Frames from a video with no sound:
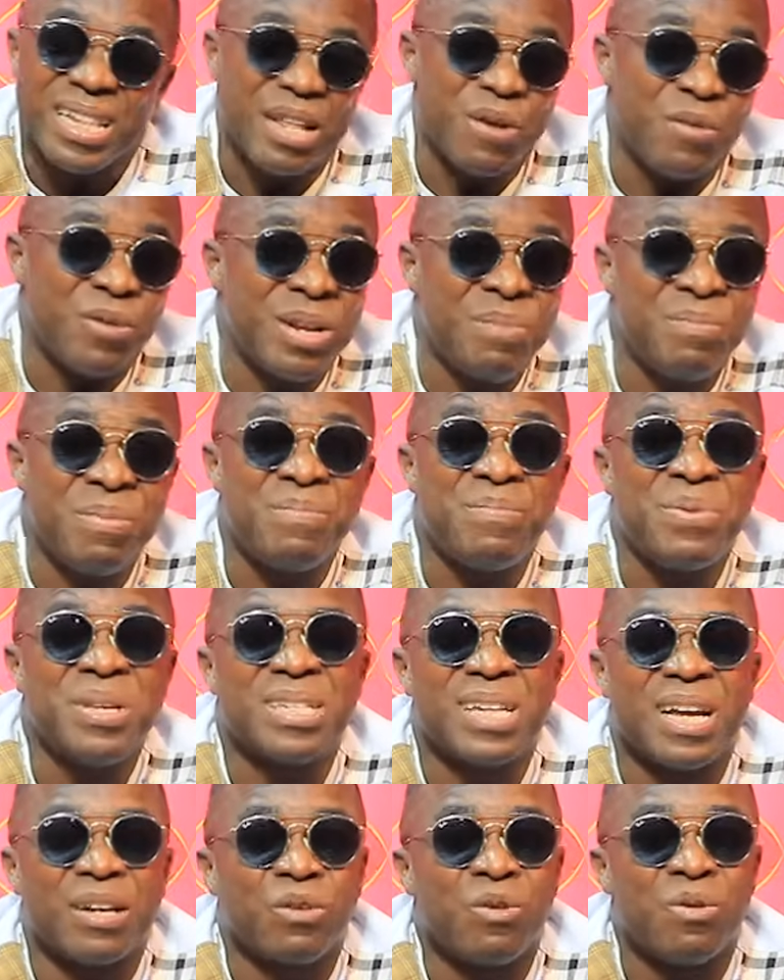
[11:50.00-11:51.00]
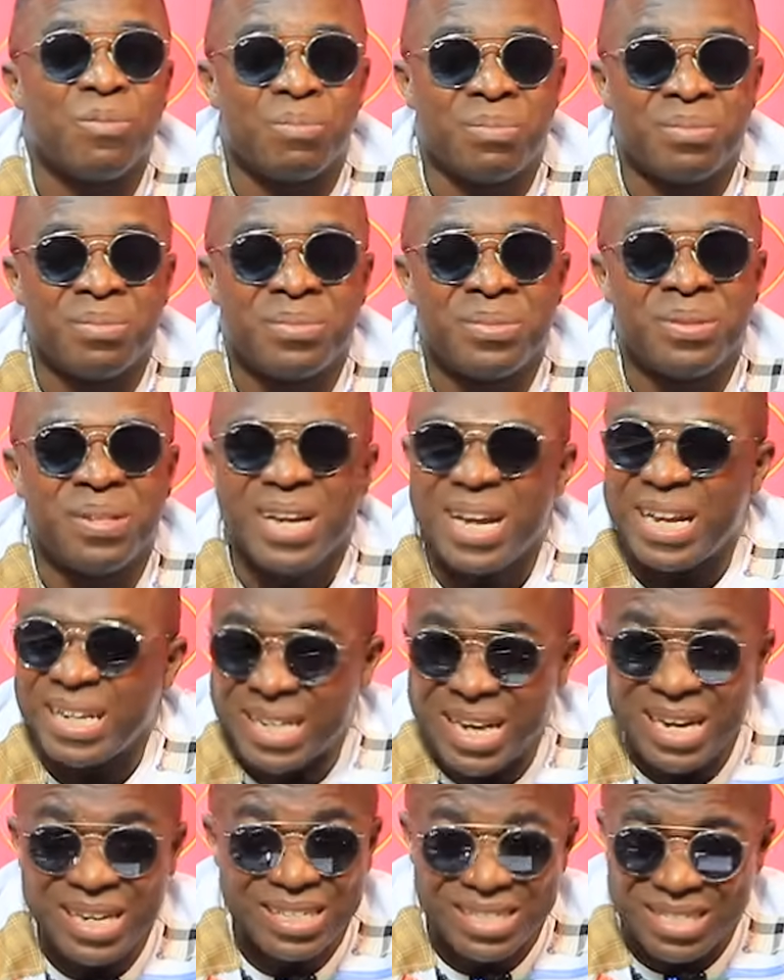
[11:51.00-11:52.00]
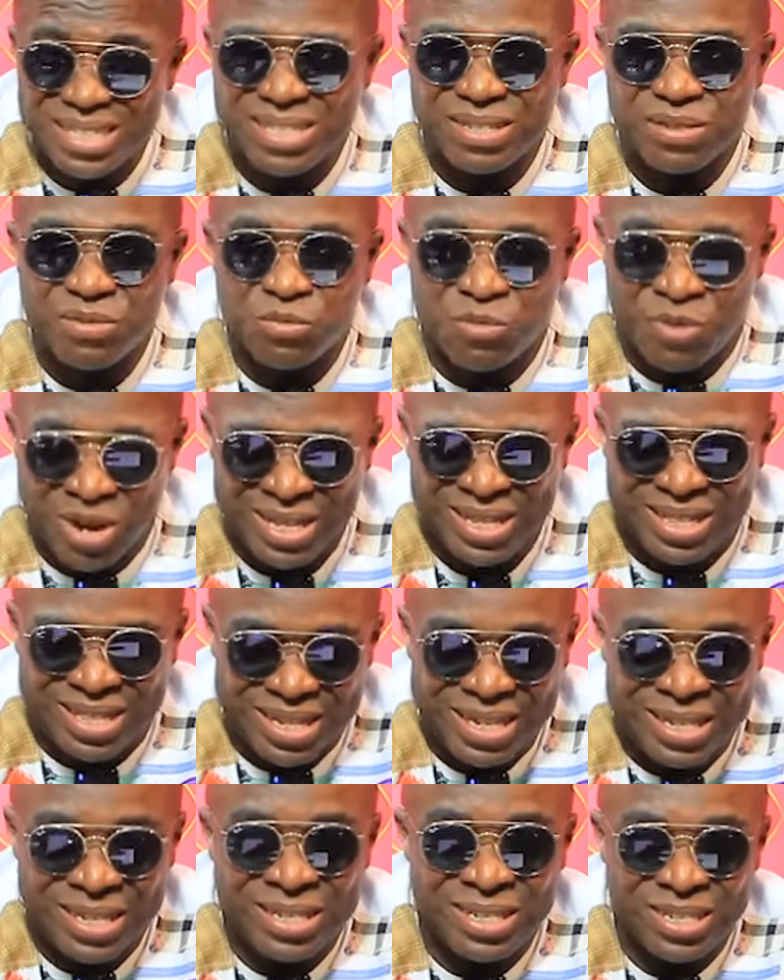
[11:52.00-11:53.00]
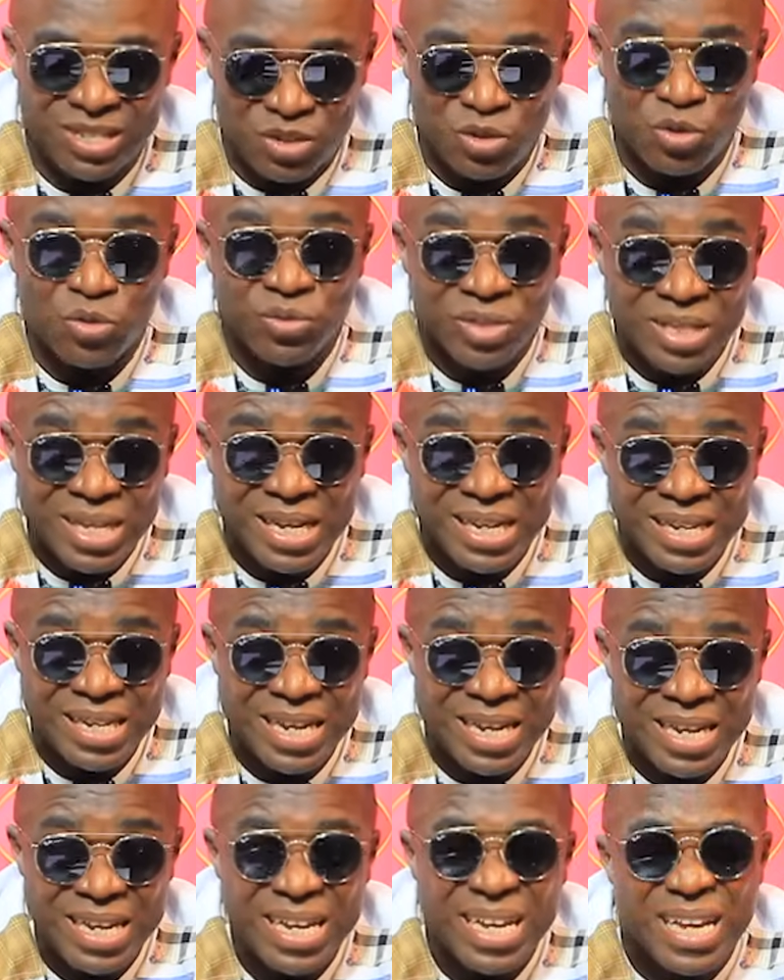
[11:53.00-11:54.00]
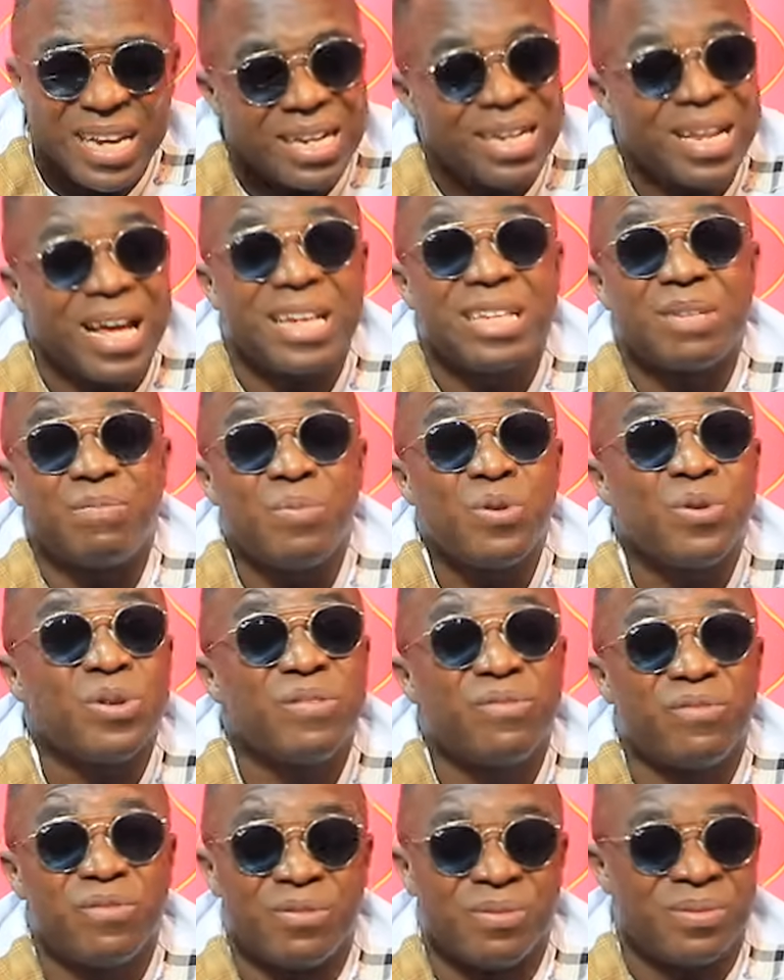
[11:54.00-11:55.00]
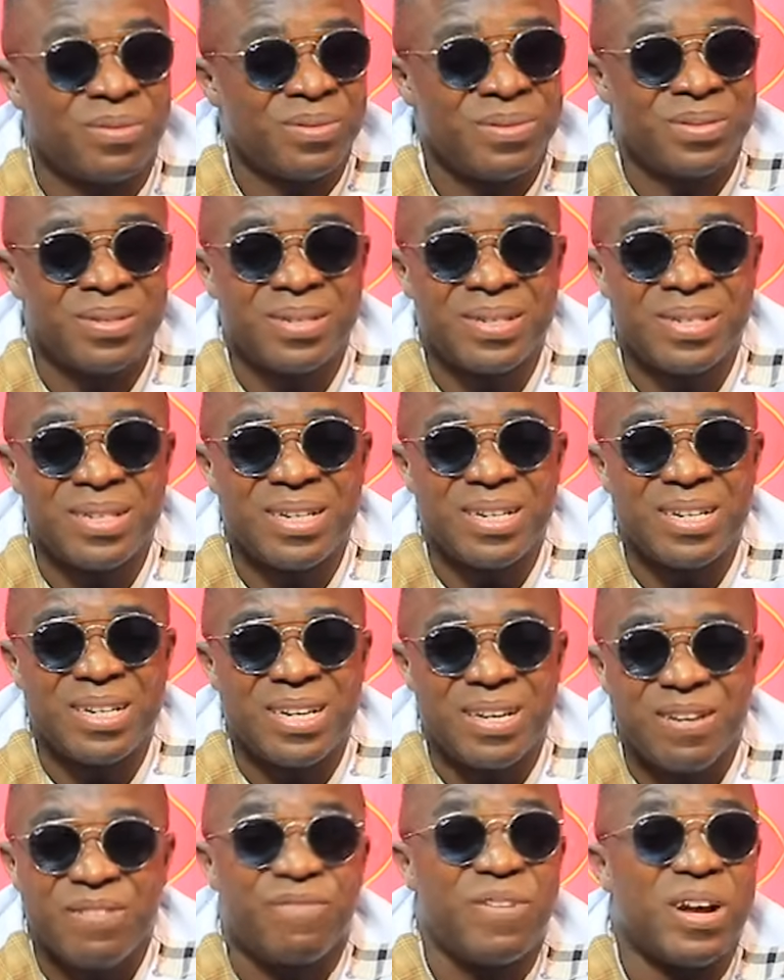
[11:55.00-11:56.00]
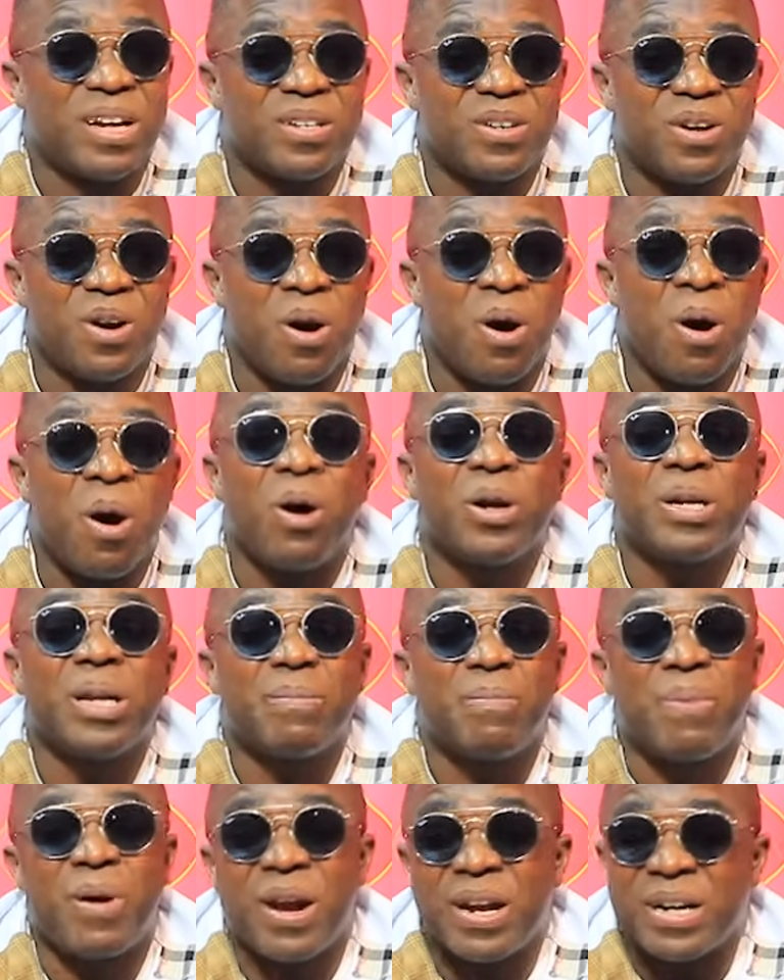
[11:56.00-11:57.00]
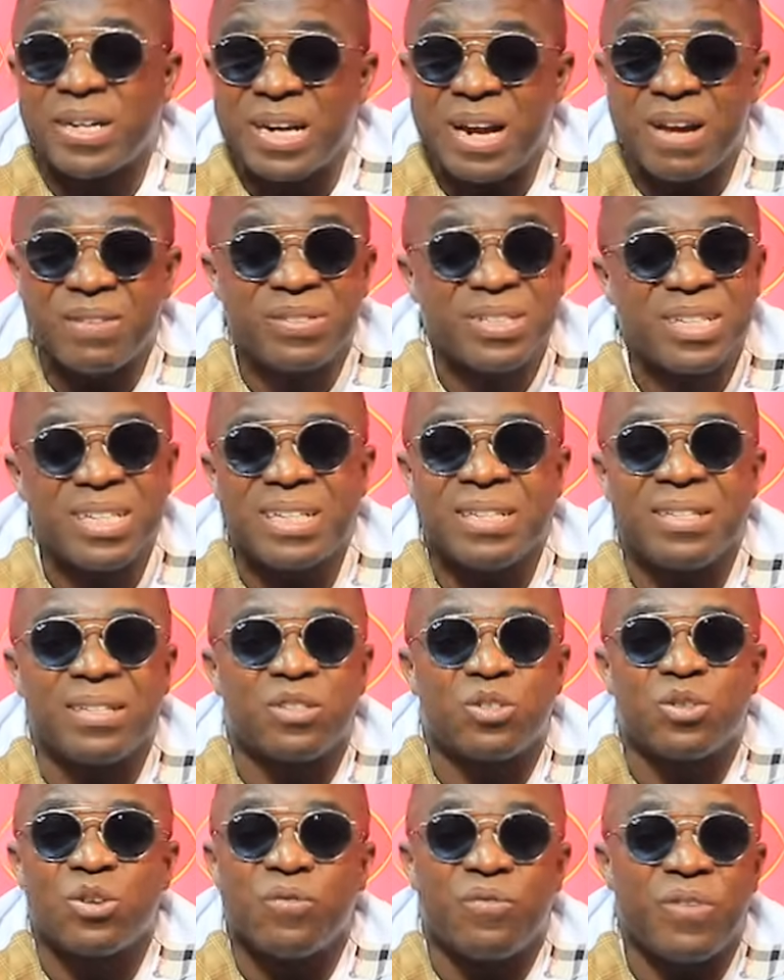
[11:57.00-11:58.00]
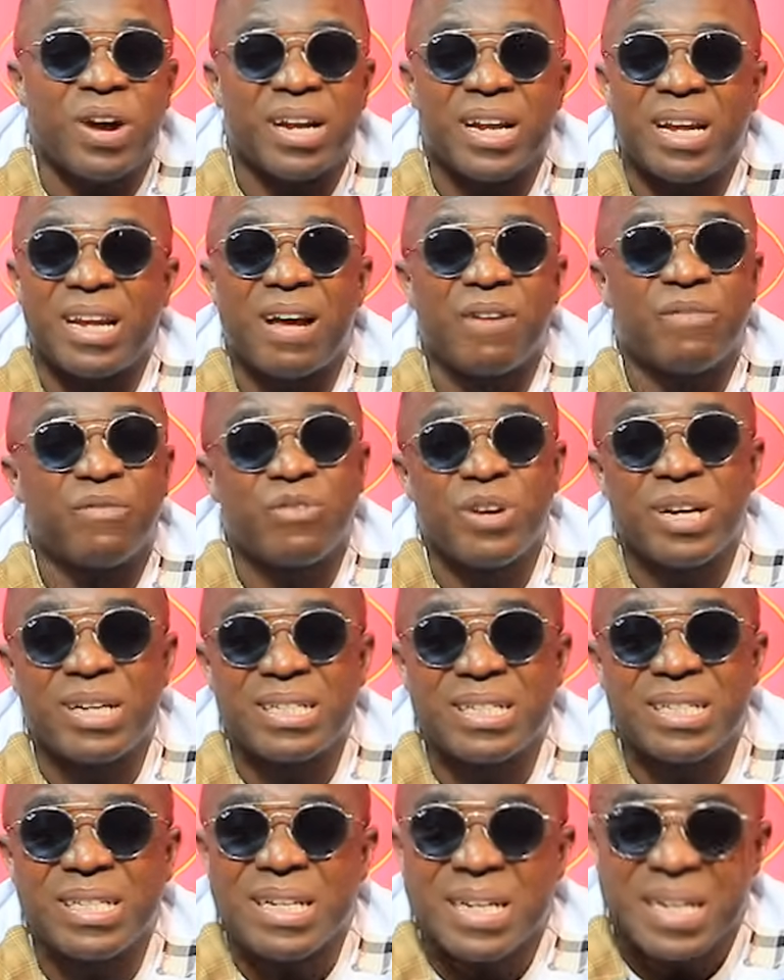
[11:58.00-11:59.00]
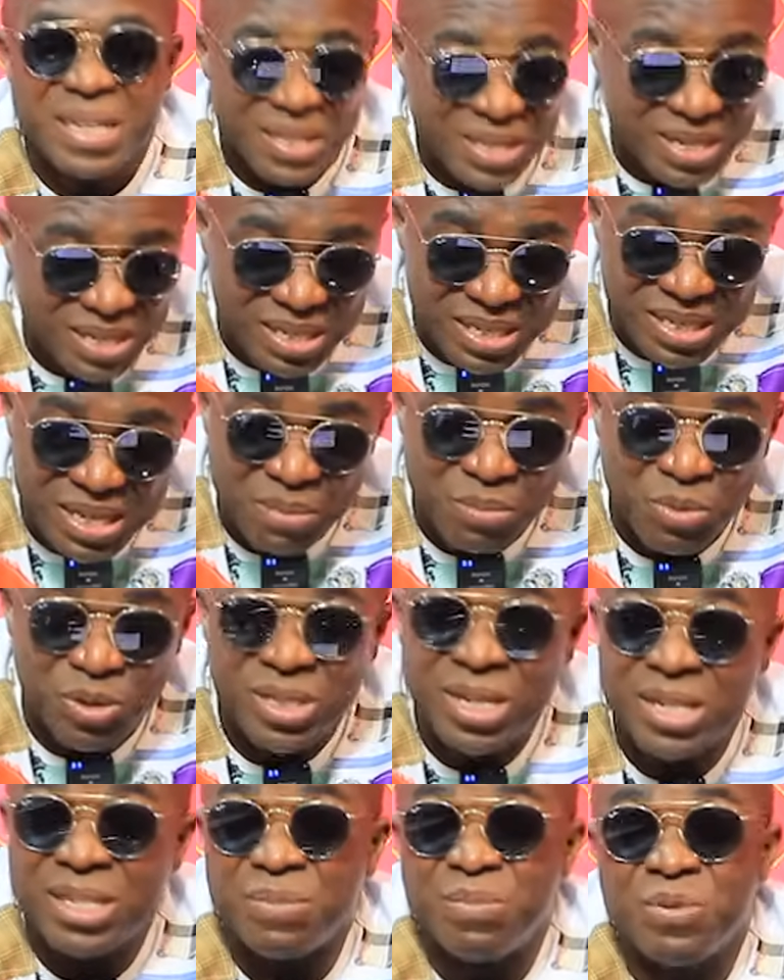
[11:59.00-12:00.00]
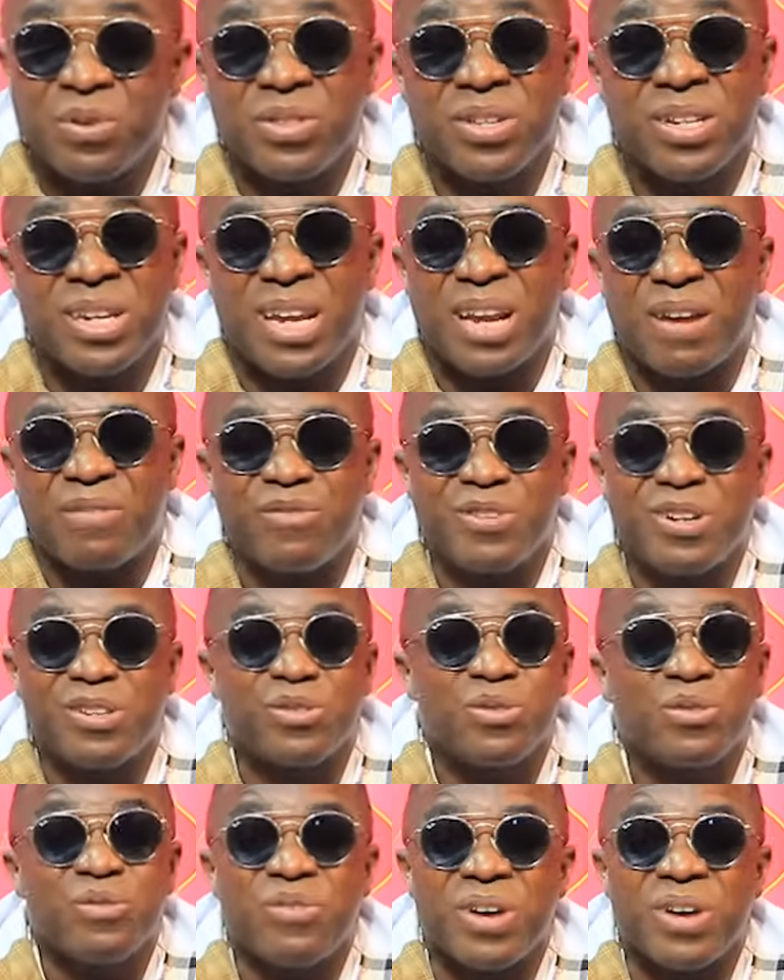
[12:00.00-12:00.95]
there wouldn't be peace at home. And that is one thing you said here that is beautiful. In fact, all the paragraphs in so far that I've read, this is the most sensible thing that I've read so